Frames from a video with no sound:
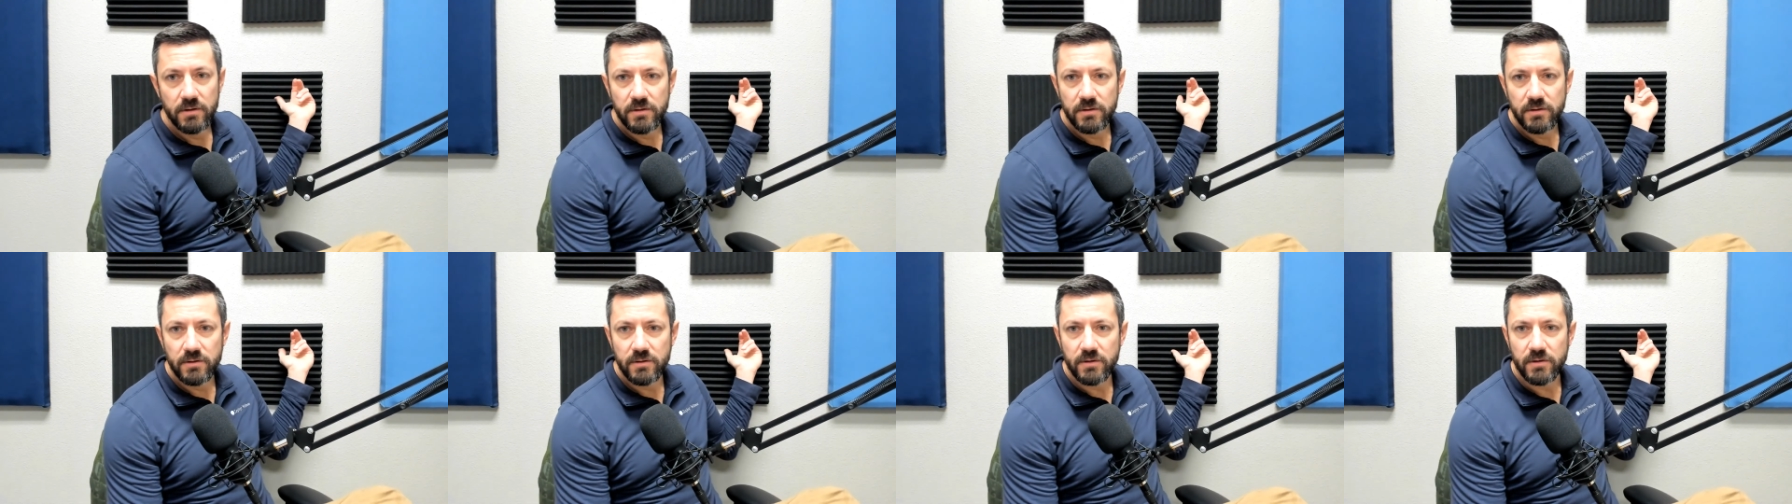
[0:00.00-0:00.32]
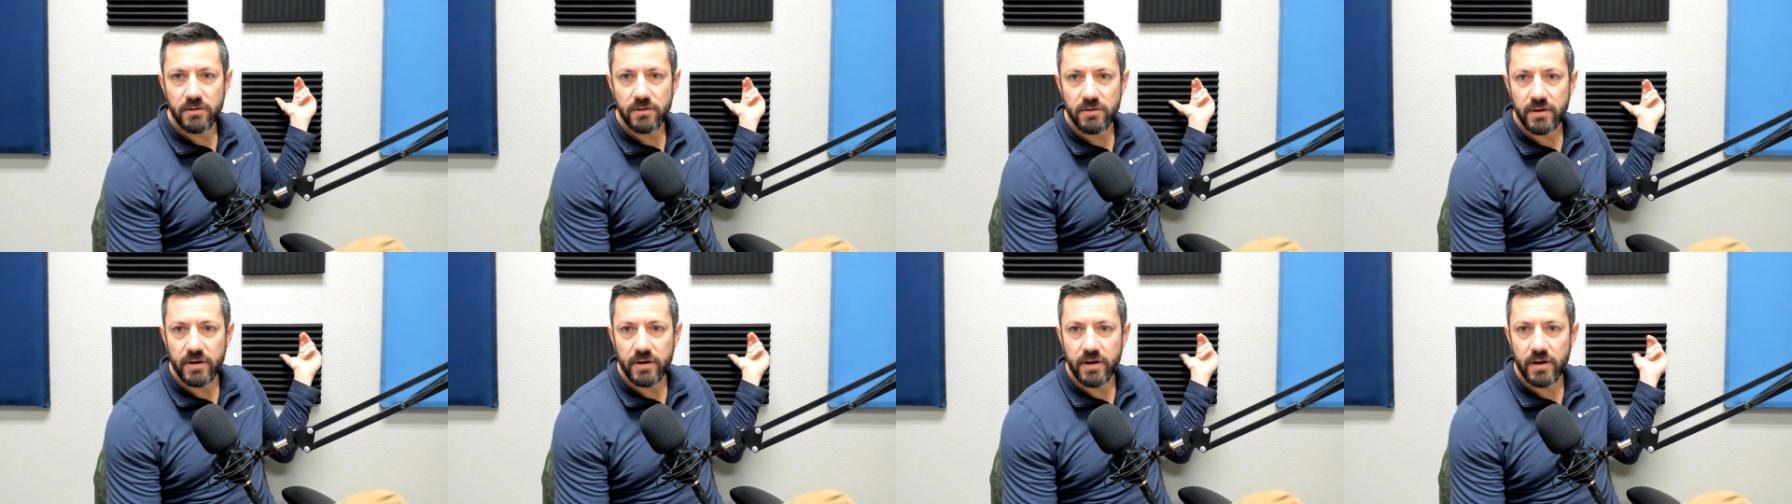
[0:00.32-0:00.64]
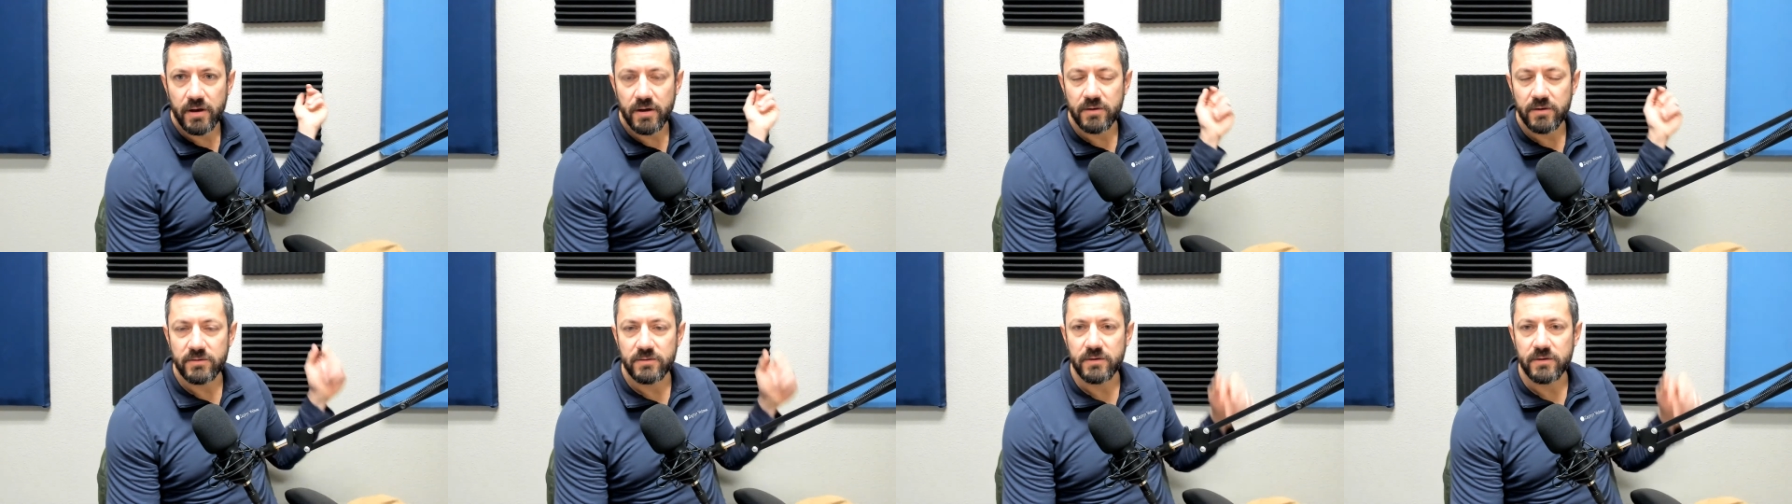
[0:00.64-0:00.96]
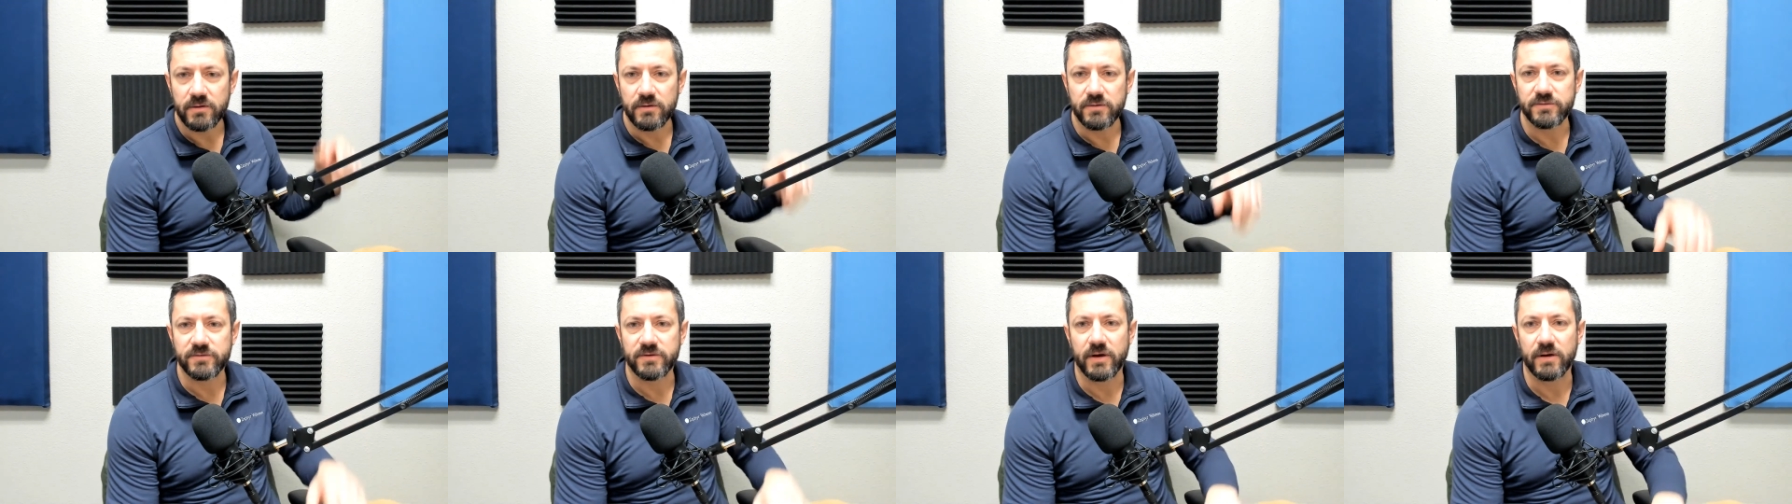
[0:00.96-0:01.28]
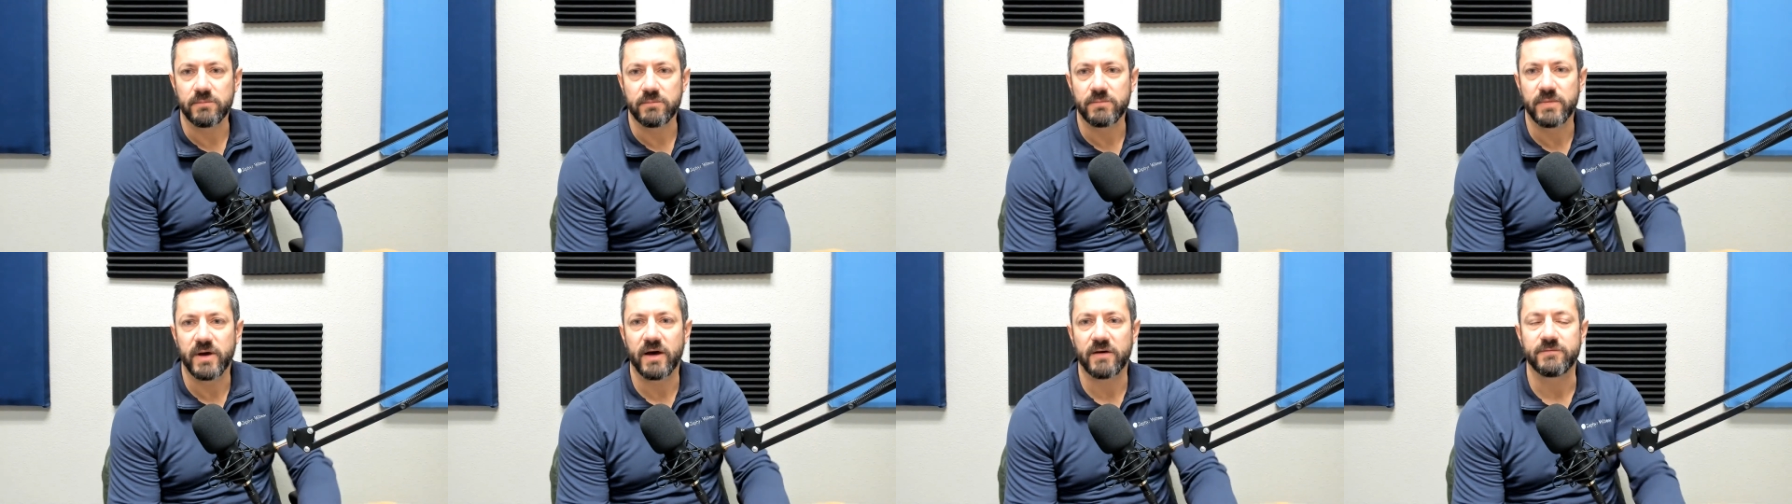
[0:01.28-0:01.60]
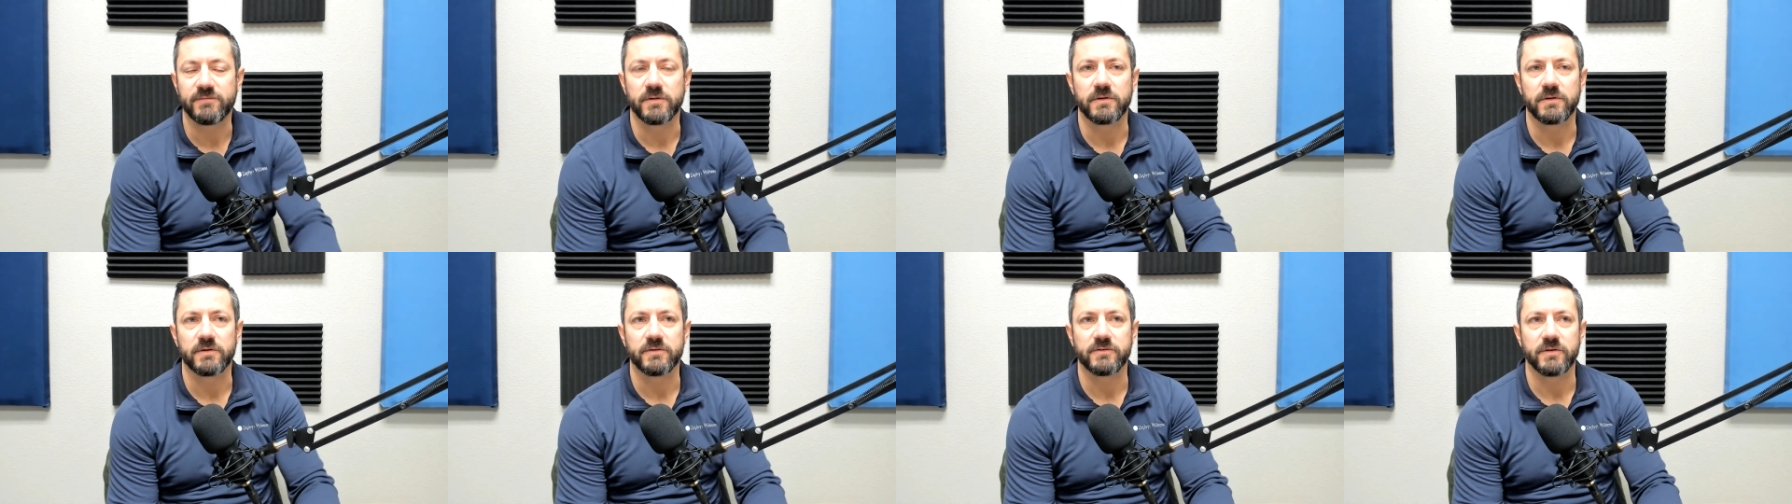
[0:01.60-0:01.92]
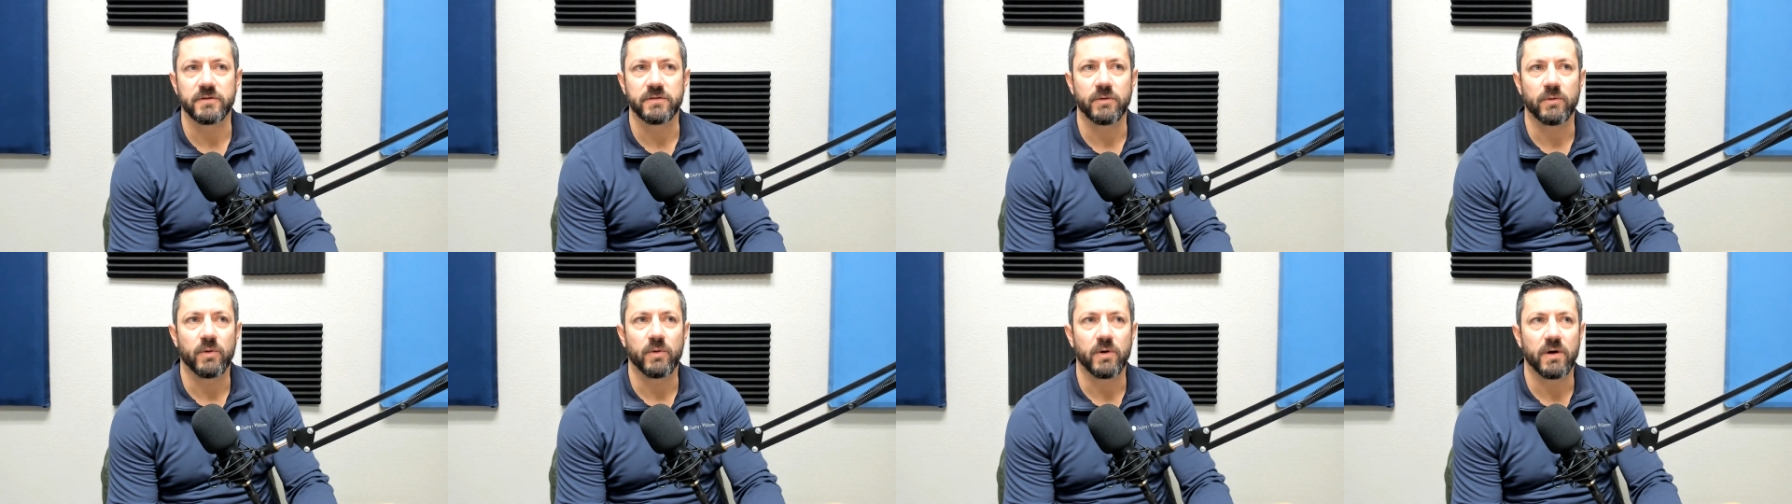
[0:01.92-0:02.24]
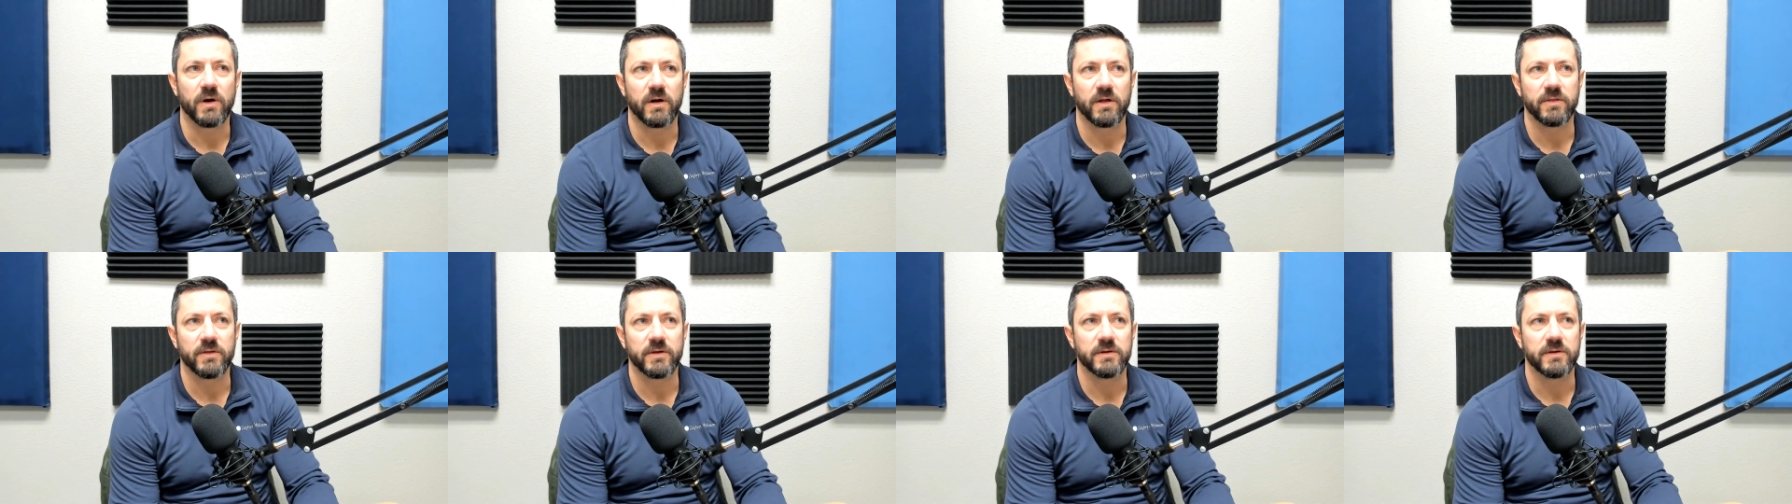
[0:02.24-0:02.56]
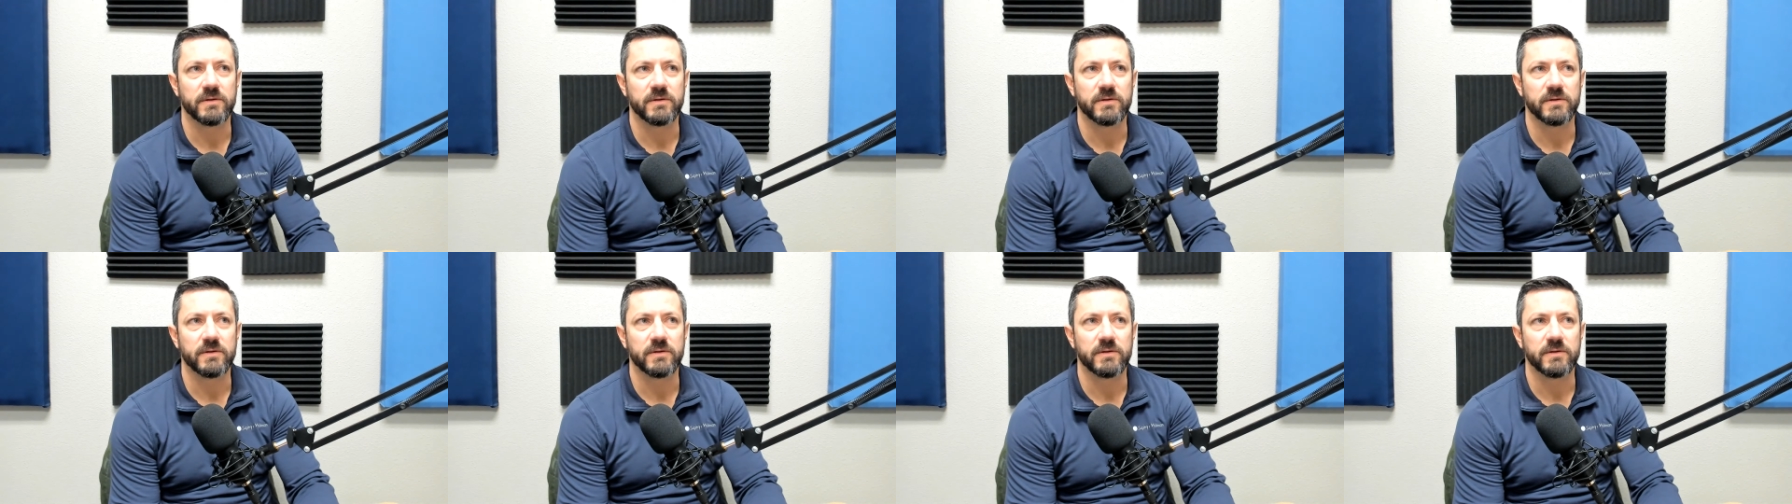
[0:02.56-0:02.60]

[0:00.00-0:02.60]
little uh, you know, sound bafflers on the wall that,